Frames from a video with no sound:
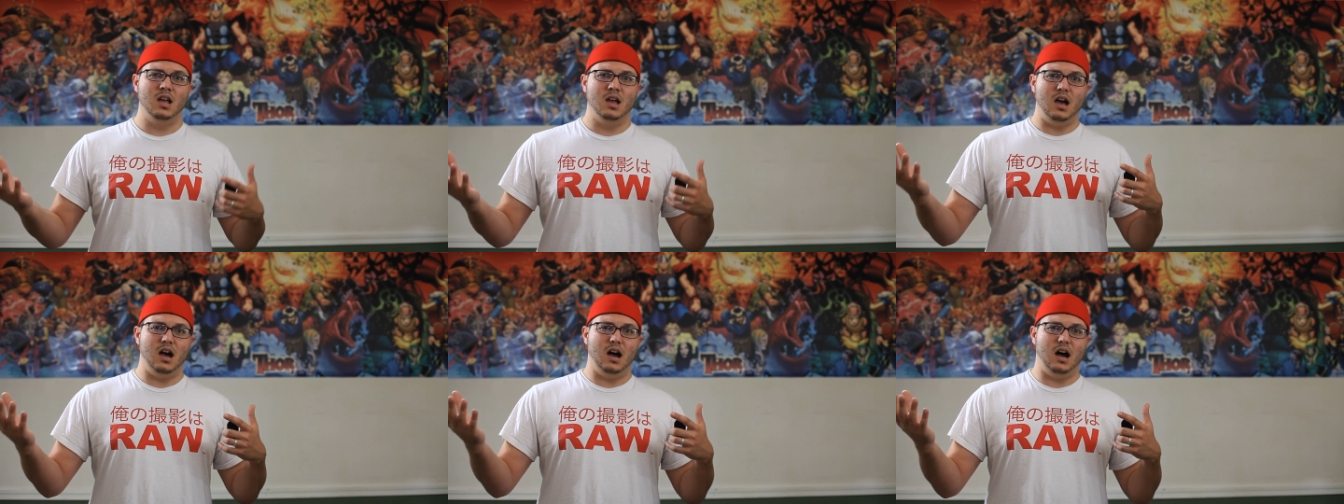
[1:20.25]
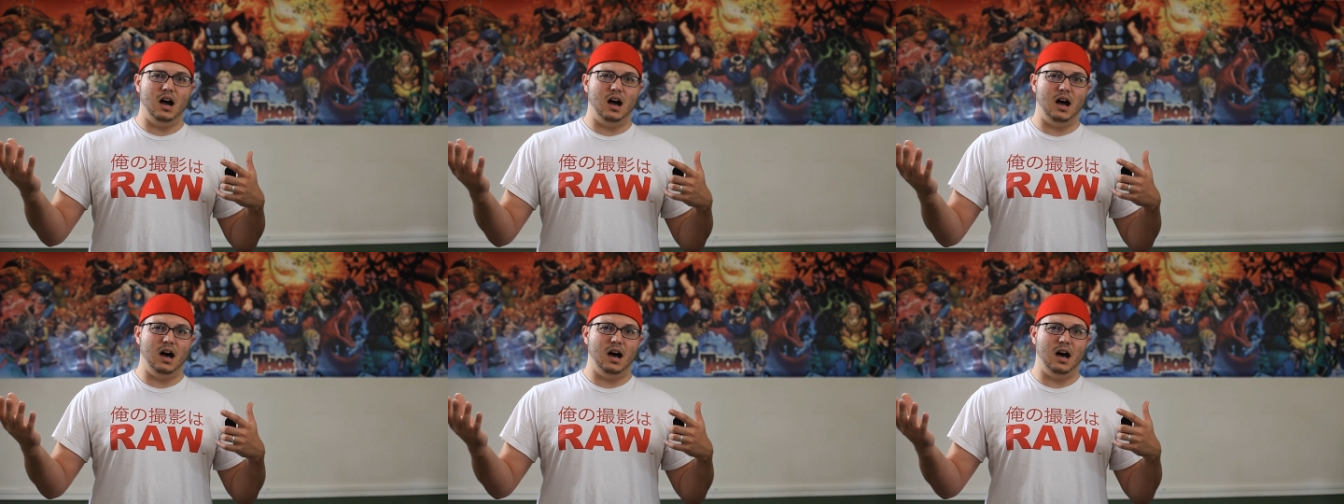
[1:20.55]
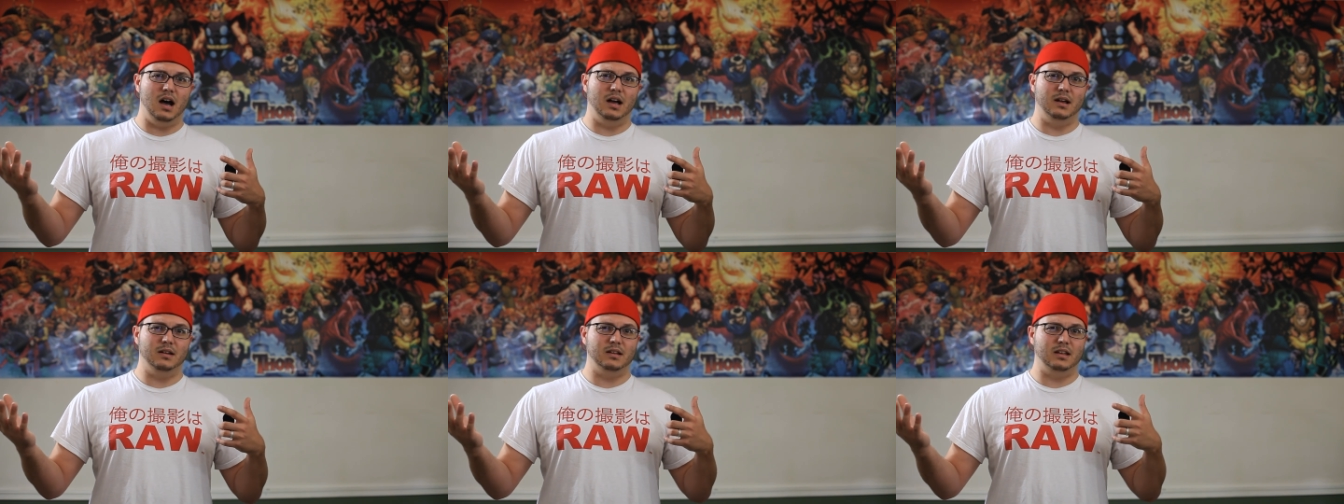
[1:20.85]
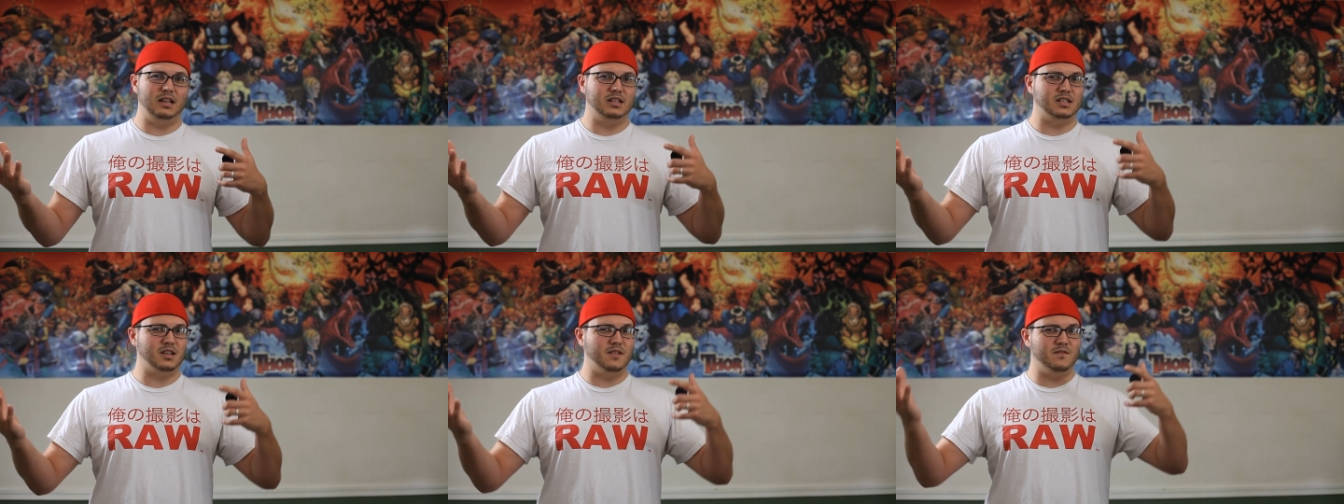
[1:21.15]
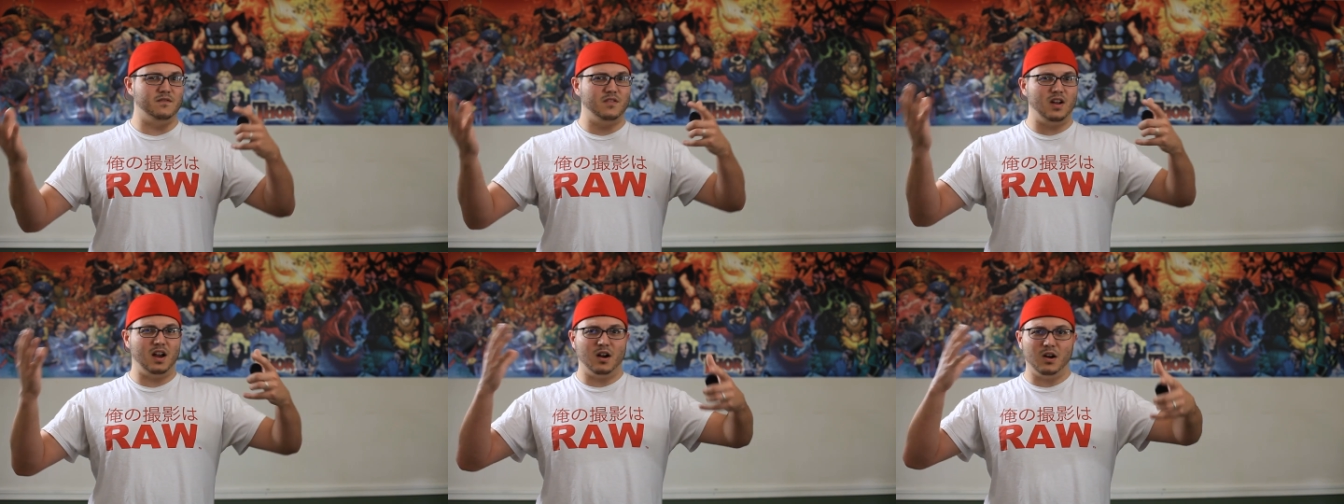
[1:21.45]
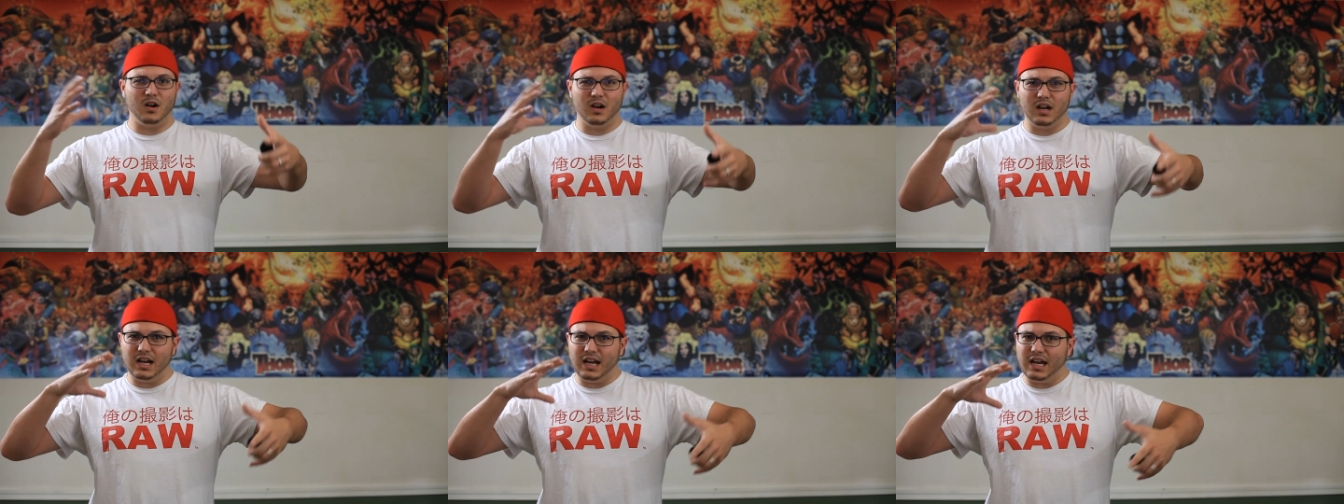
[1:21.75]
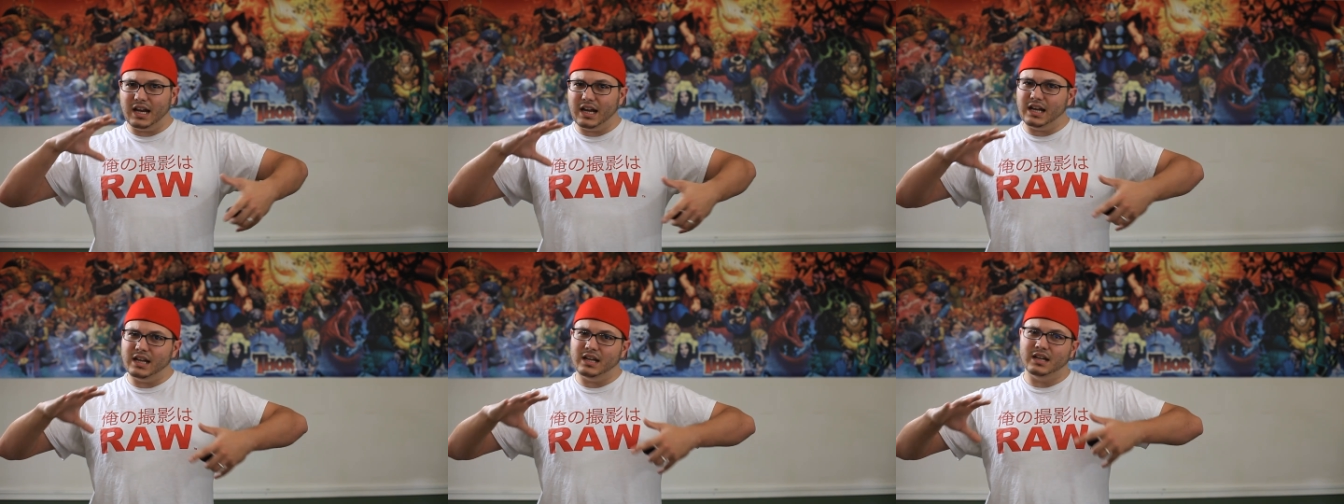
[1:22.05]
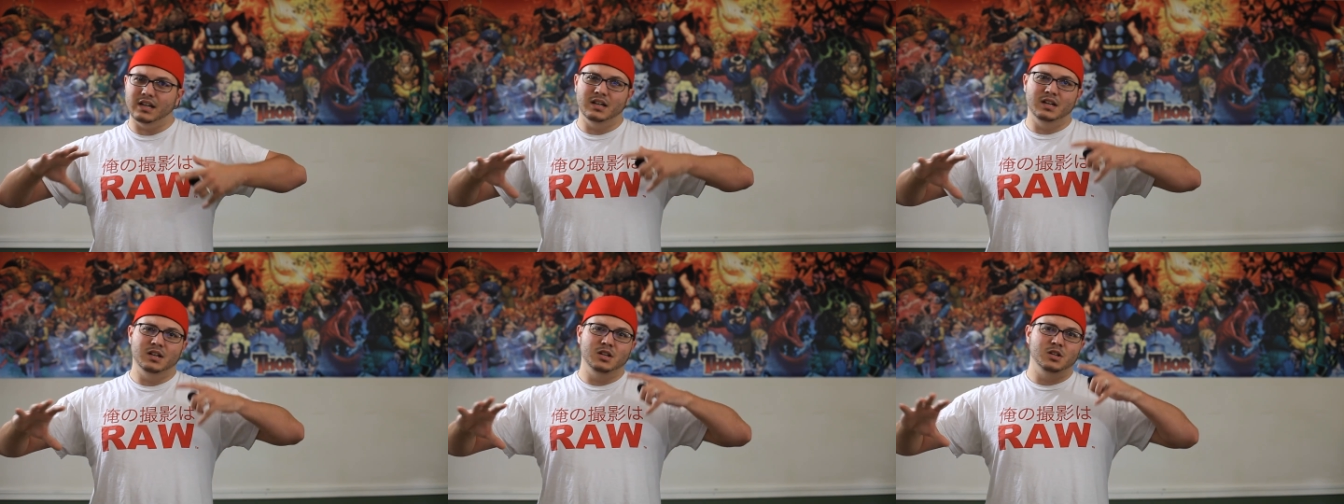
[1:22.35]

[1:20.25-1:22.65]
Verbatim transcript: Uh, it's a very